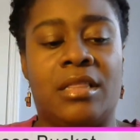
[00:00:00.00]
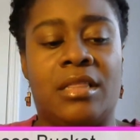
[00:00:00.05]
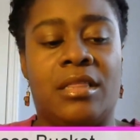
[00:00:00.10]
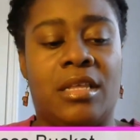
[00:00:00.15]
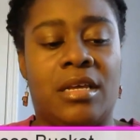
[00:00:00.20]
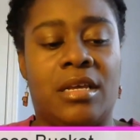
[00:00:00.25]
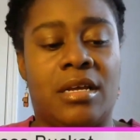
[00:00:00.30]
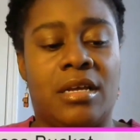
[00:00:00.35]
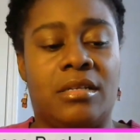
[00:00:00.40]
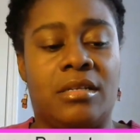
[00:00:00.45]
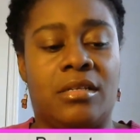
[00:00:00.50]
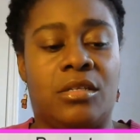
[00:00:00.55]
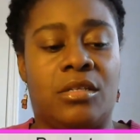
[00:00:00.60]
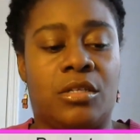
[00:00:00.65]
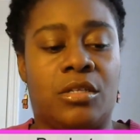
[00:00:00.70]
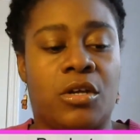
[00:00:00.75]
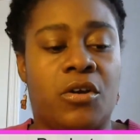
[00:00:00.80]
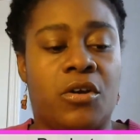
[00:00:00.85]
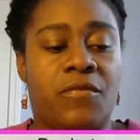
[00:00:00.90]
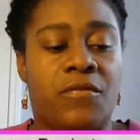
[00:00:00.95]
the
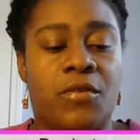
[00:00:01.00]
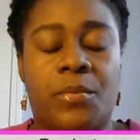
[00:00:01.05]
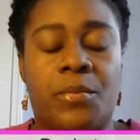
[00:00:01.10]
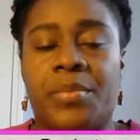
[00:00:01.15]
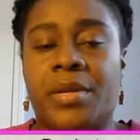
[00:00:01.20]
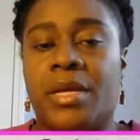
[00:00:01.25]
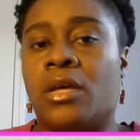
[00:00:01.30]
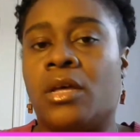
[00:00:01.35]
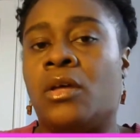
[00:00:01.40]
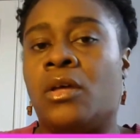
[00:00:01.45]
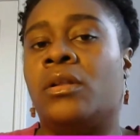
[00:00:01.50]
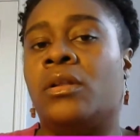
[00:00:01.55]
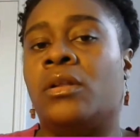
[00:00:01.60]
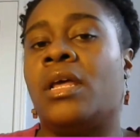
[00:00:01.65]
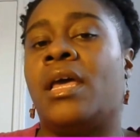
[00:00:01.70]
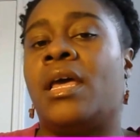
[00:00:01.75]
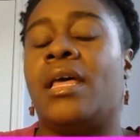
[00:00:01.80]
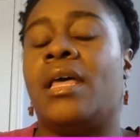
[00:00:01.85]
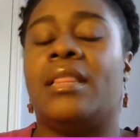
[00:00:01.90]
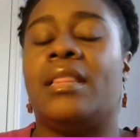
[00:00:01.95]
server built,
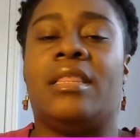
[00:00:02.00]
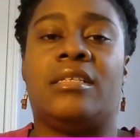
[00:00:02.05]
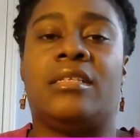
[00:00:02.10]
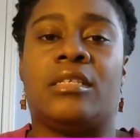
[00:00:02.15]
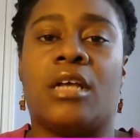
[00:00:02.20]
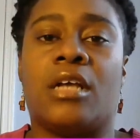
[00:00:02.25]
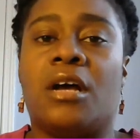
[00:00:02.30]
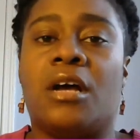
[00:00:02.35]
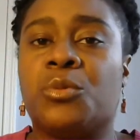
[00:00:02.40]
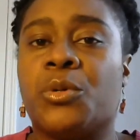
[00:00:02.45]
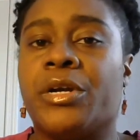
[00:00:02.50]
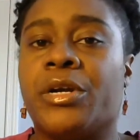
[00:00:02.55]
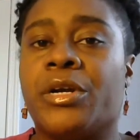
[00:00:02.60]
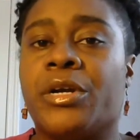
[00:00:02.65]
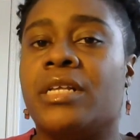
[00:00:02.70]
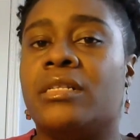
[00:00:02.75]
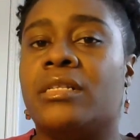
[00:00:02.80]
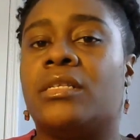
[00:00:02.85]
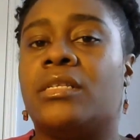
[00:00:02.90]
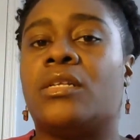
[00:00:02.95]
the software
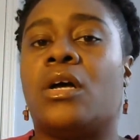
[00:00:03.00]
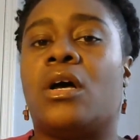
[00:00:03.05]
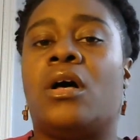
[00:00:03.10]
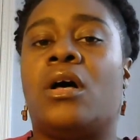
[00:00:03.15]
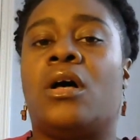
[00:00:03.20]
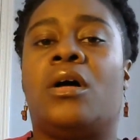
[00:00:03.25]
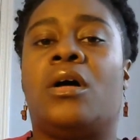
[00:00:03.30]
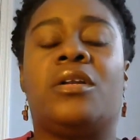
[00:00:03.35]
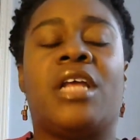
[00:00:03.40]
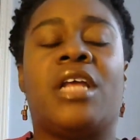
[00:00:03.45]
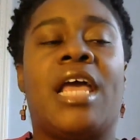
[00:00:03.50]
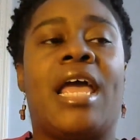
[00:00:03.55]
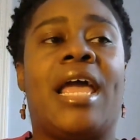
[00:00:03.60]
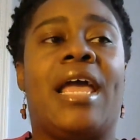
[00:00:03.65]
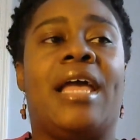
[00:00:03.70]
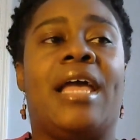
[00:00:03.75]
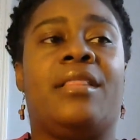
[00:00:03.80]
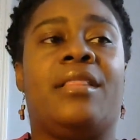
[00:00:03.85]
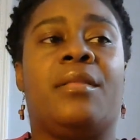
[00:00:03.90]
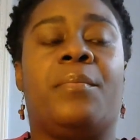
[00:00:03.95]
installed,
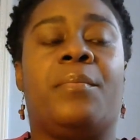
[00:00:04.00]
and the